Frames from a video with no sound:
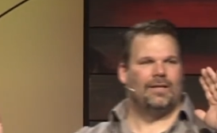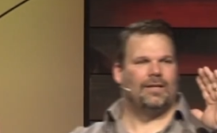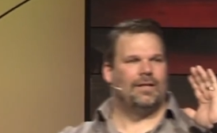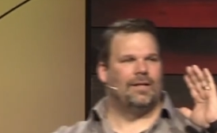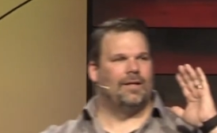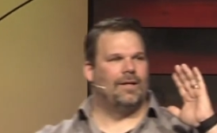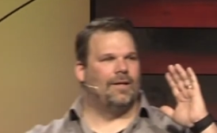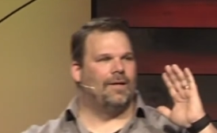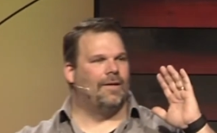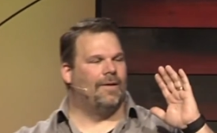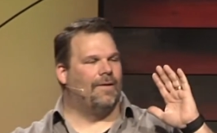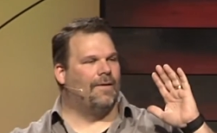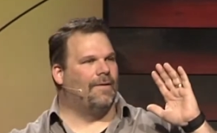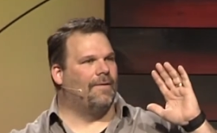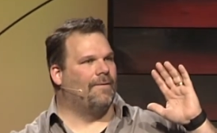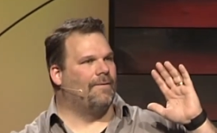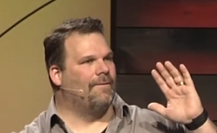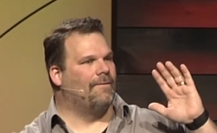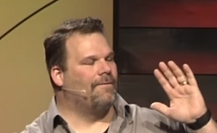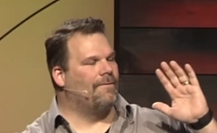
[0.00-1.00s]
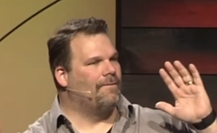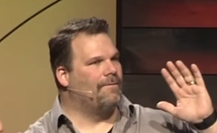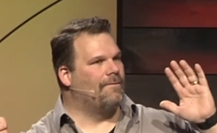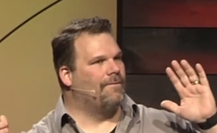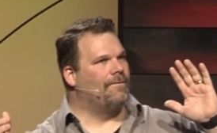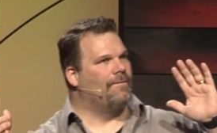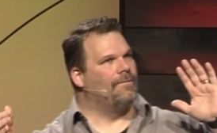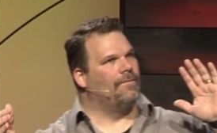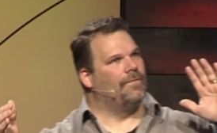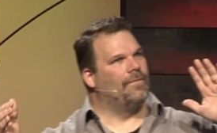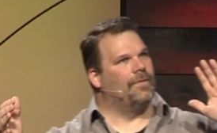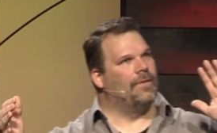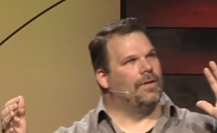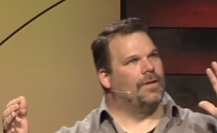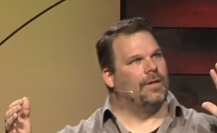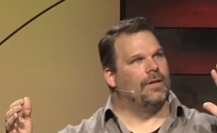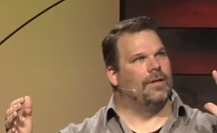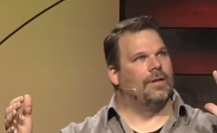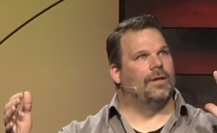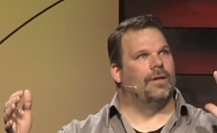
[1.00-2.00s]

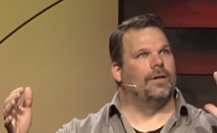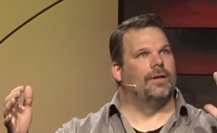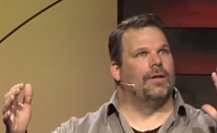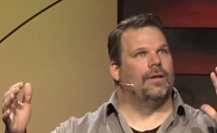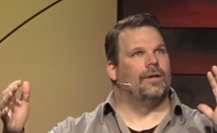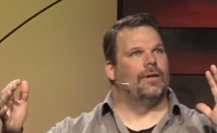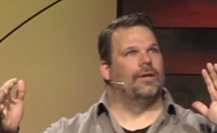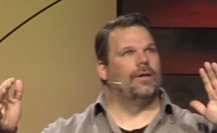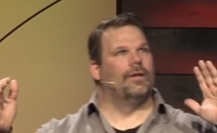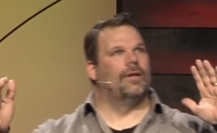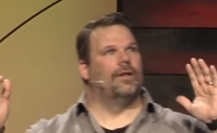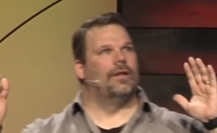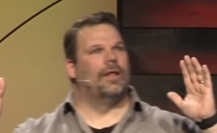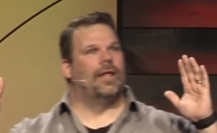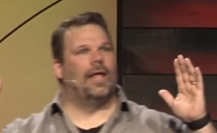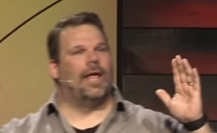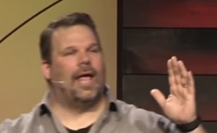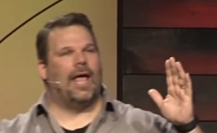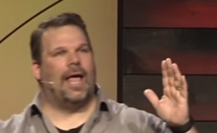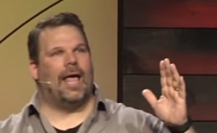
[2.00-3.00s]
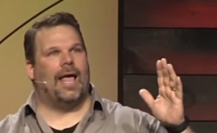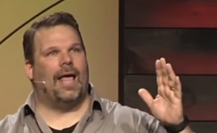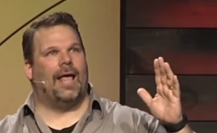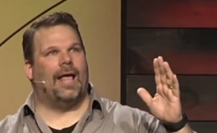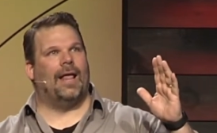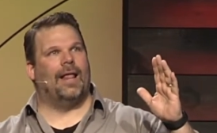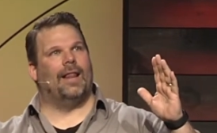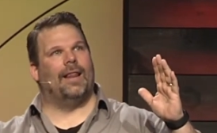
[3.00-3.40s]
[no speech]